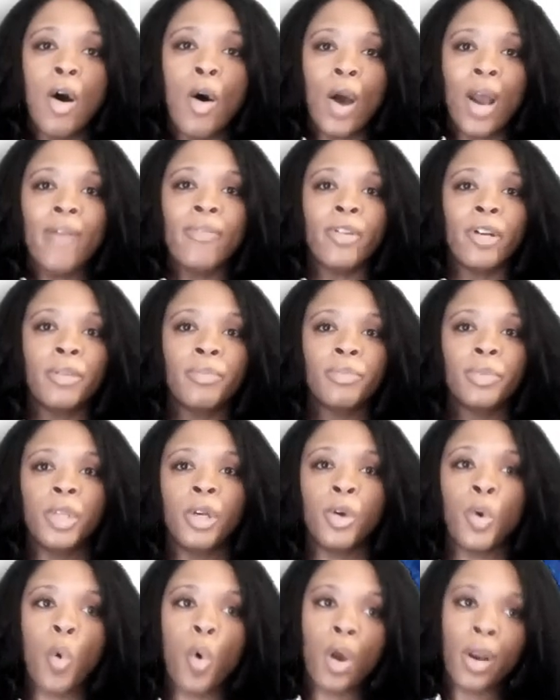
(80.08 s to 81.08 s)
However,
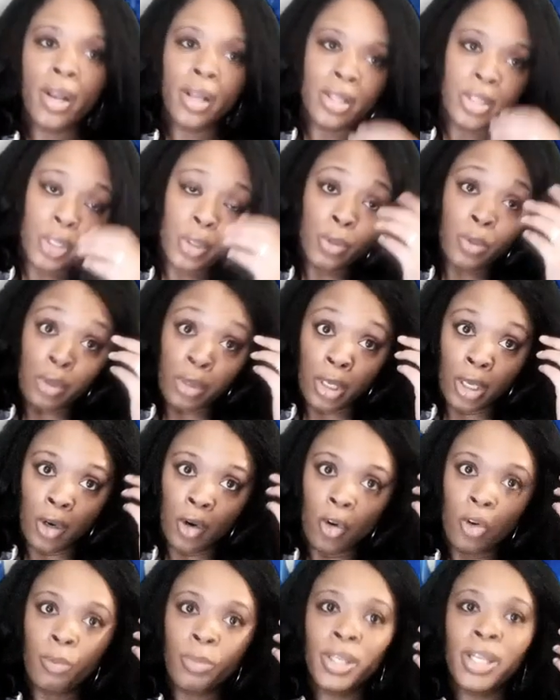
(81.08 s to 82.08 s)
according to
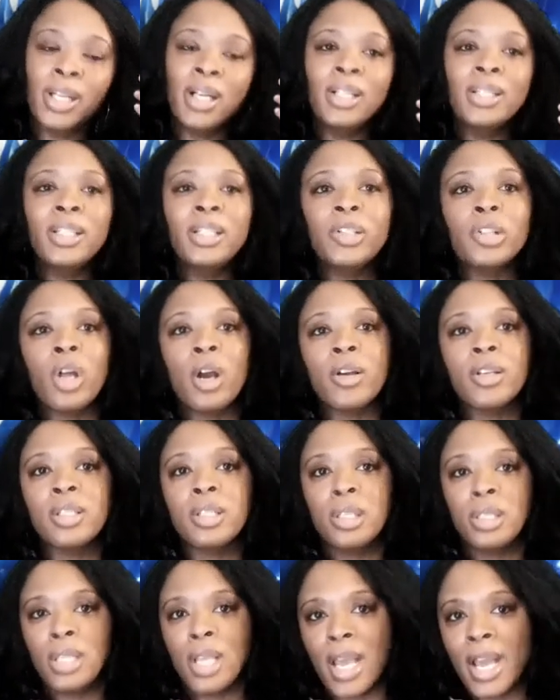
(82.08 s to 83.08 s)
Globe, Kelly
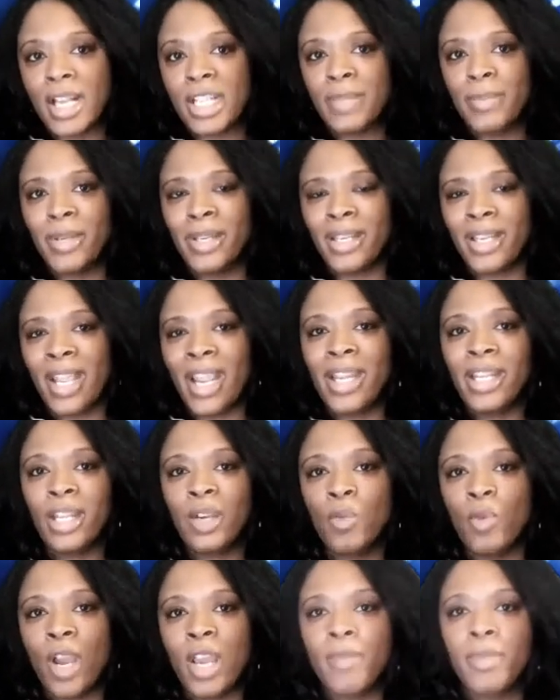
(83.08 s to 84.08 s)
Clarkson has been
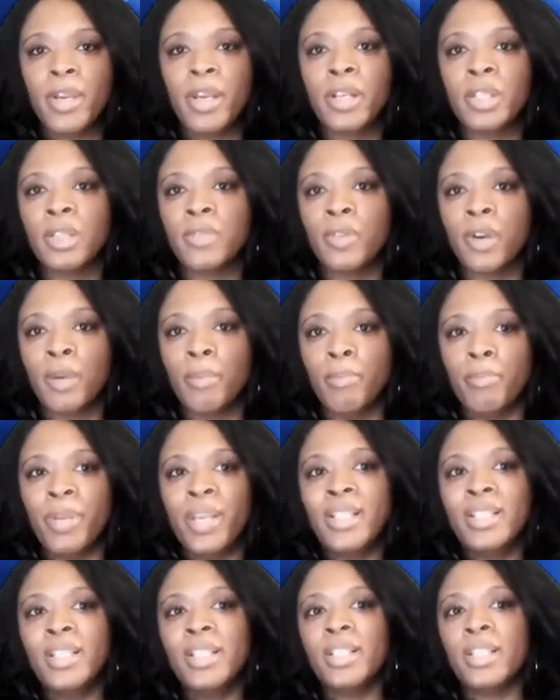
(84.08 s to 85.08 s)
gaining weight because of her
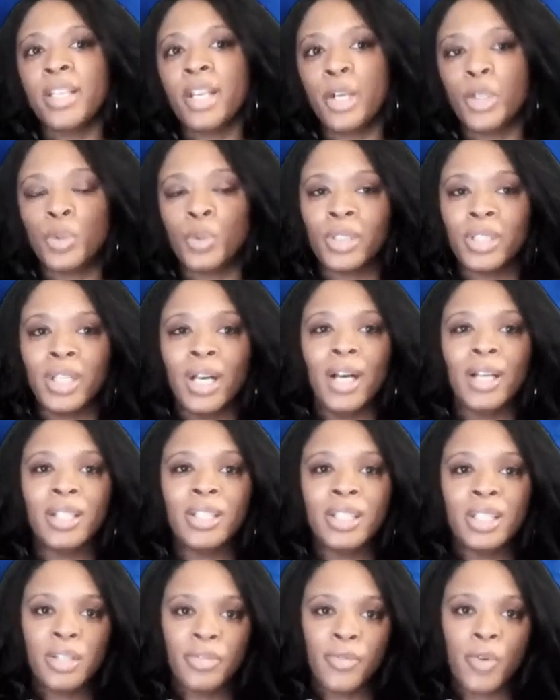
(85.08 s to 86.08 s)
busy schedule and
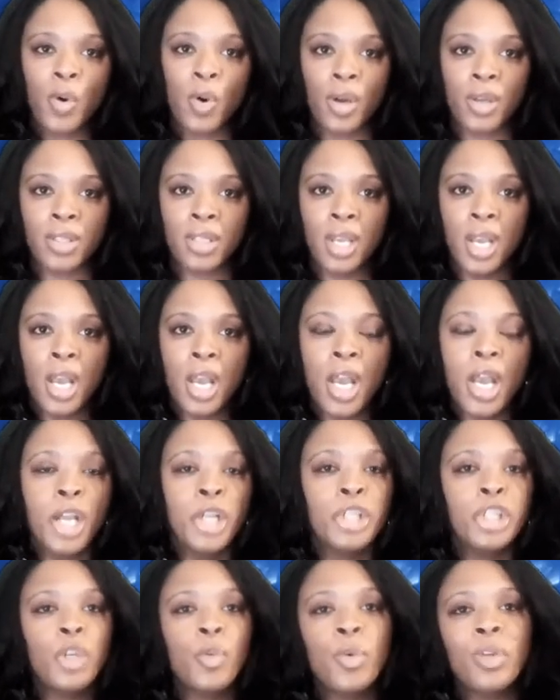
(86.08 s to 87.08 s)
ugly divorce.
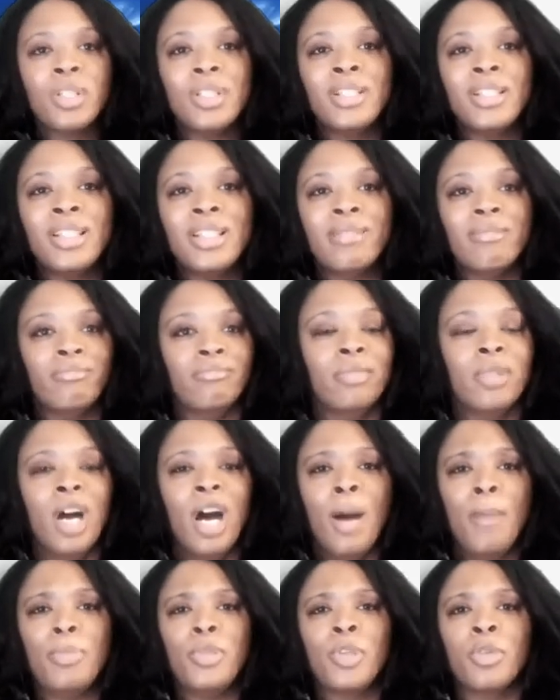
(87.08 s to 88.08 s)
She was
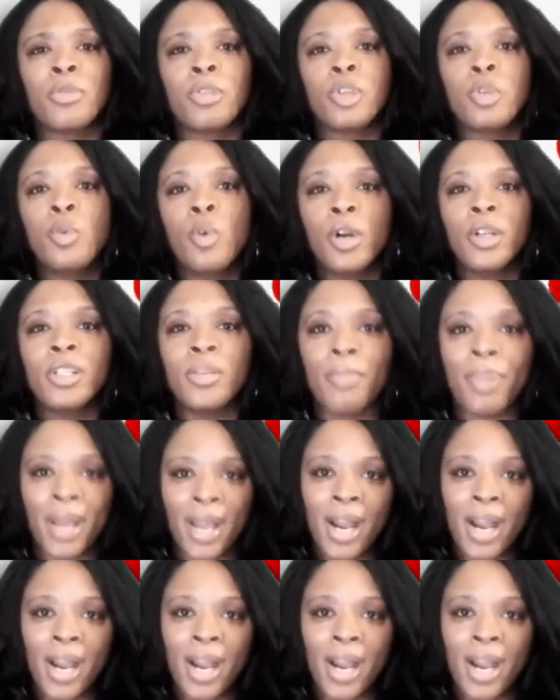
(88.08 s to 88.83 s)
up to 200